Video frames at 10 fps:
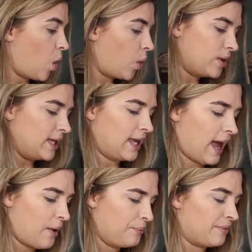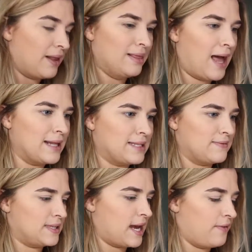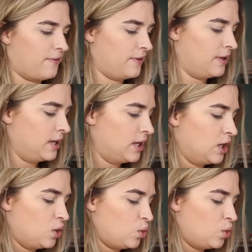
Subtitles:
Holy cow, lots of stuff.